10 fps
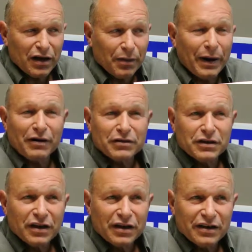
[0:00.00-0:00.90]
about
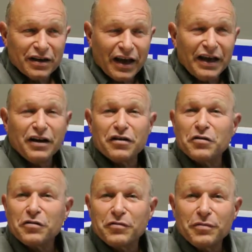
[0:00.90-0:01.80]

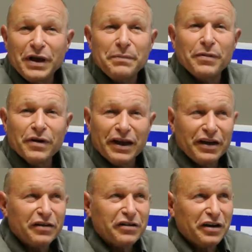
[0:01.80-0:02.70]
800 people,
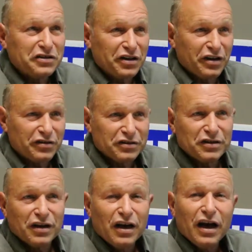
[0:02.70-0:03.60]
800
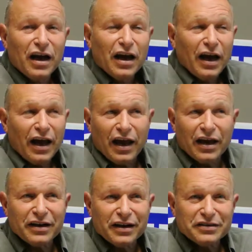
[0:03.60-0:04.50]
engineers,
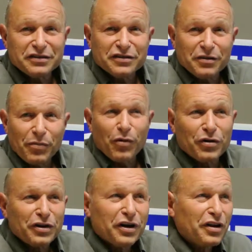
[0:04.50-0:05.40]
and it's
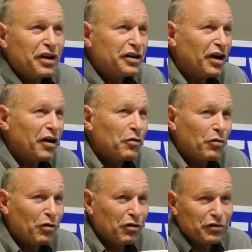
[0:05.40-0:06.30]
important in the entire
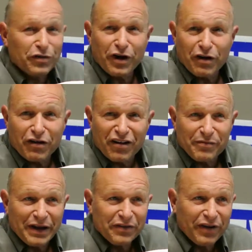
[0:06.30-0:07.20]
world for aircraft
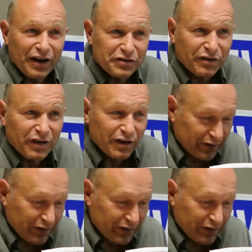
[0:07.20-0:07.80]
manufacturing.